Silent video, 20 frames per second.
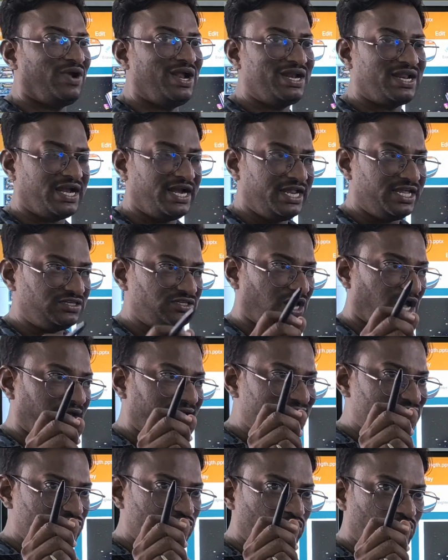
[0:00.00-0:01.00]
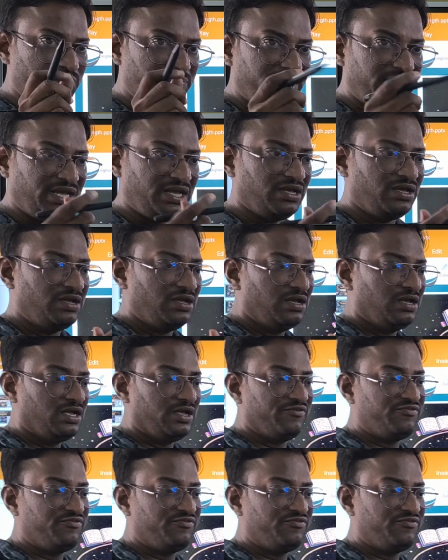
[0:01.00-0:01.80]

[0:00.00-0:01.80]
While reading, the eyes should be,